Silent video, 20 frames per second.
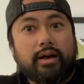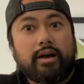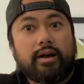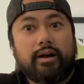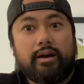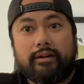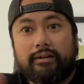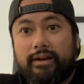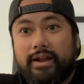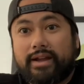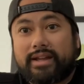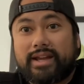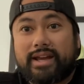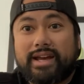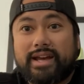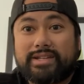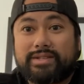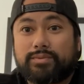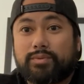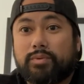All right,
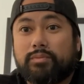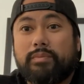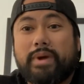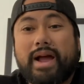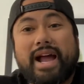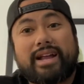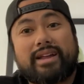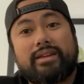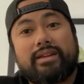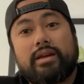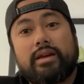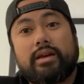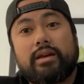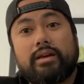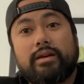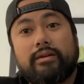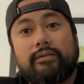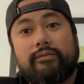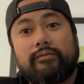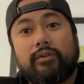guys, we're back
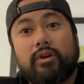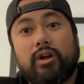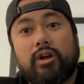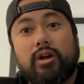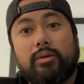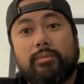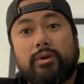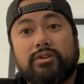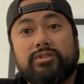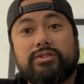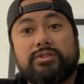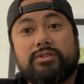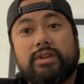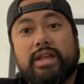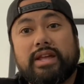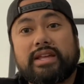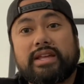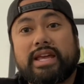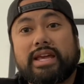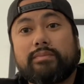from our
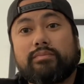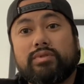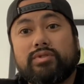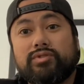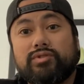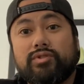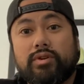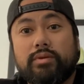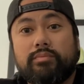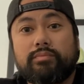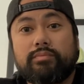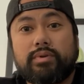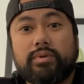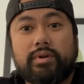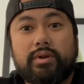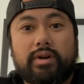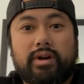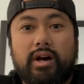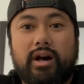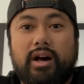2-day camping trip.
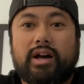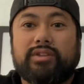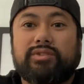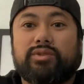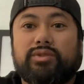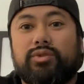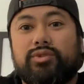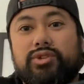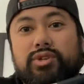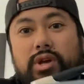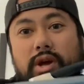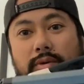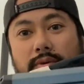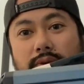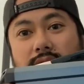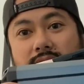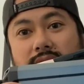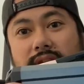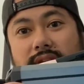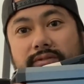I told you I
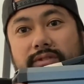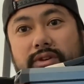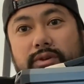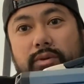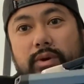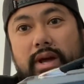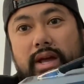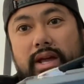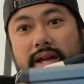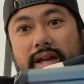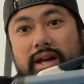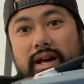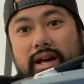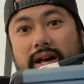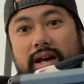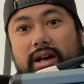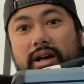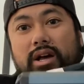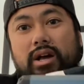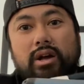would give you
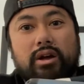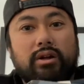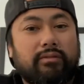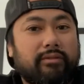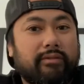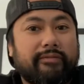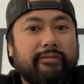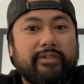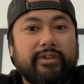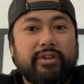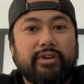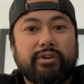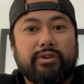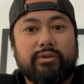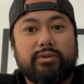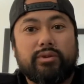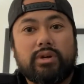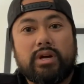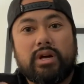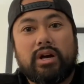a
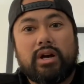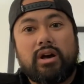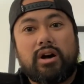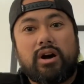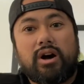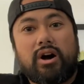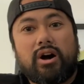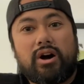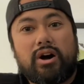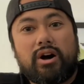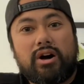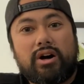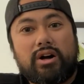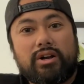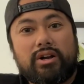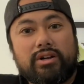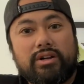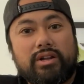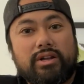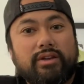review
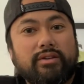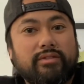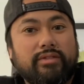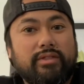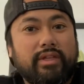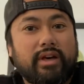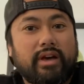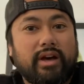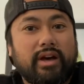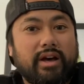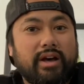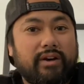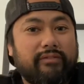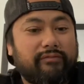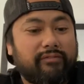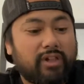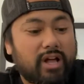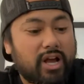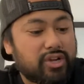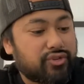on the
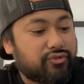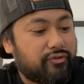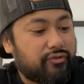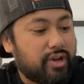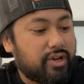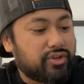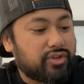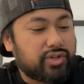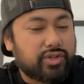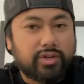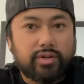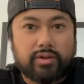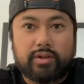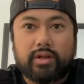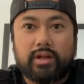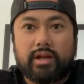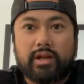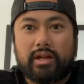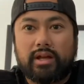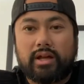Flashfish.
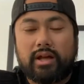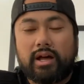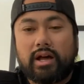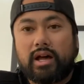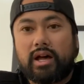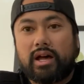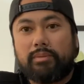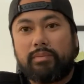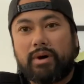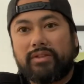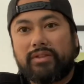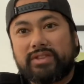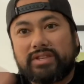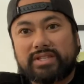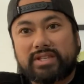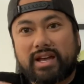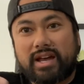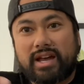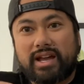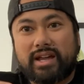Bought
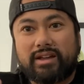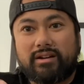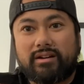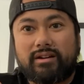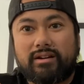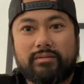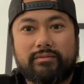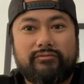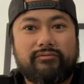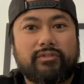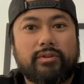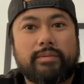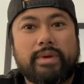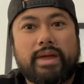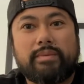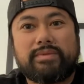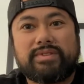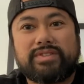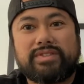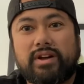this guy from
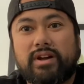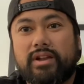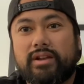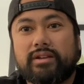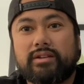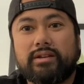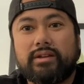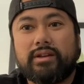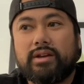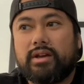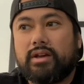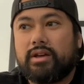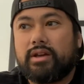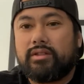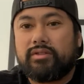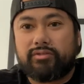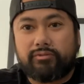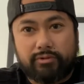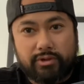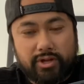Amazon,
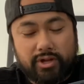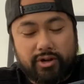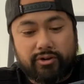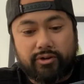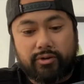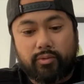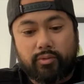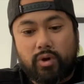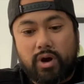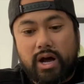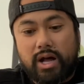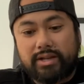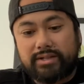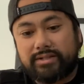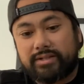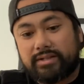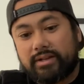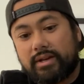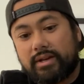300 watt.